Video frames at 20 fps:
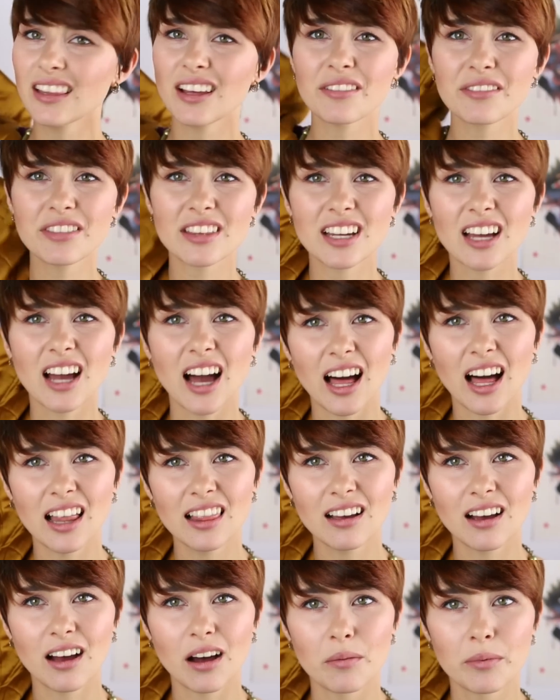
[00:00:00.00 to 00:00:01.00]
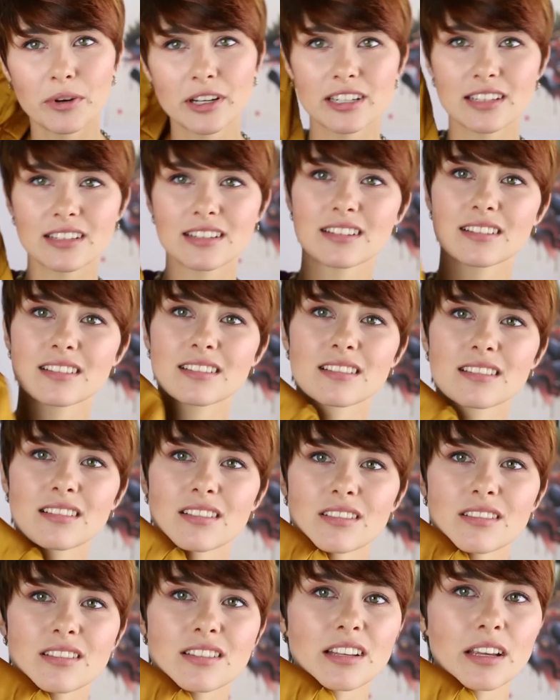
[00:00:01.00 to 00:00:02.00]
love the color, but it does
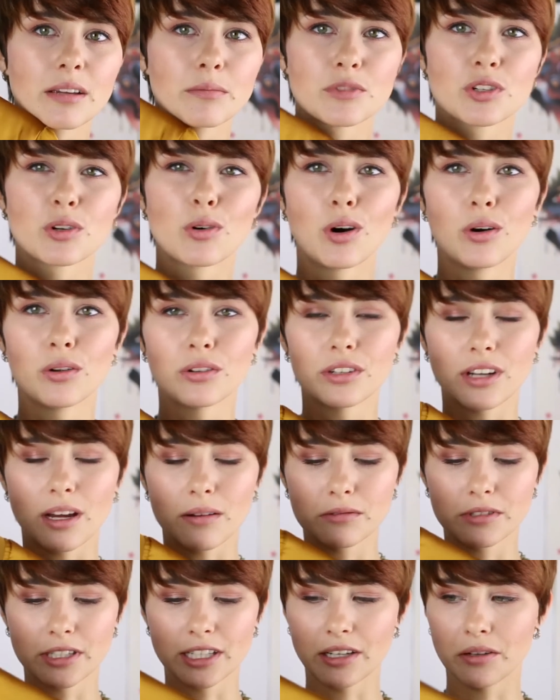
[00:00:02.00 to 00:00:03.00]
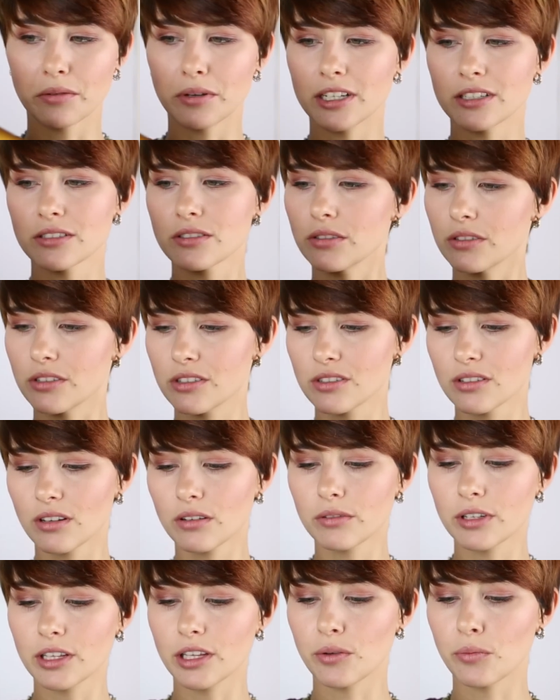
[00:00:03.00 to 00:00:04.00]
not seem to hold up really well, so it's not
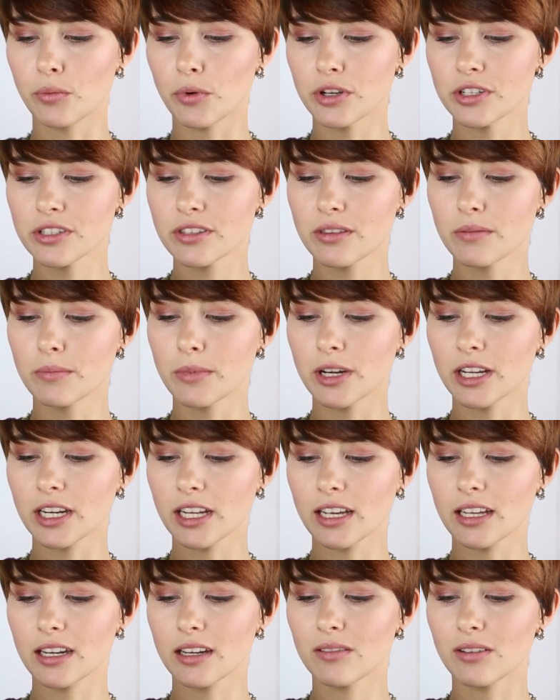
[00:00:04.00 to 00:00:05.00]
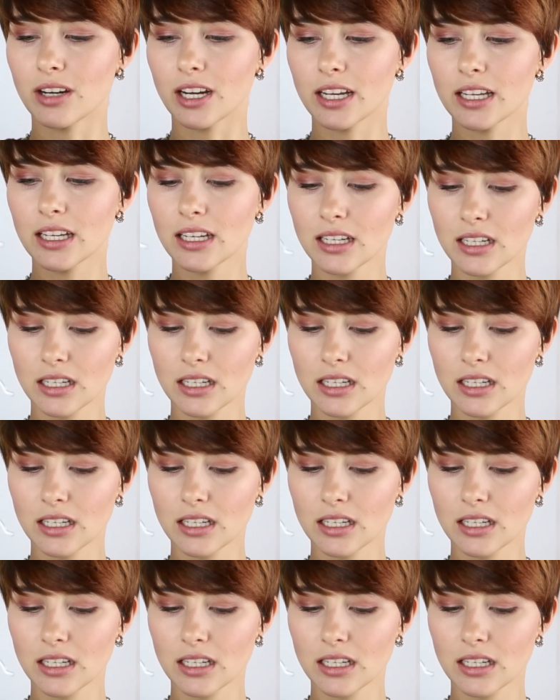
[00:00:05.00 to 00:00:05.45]
really worth the money anyway.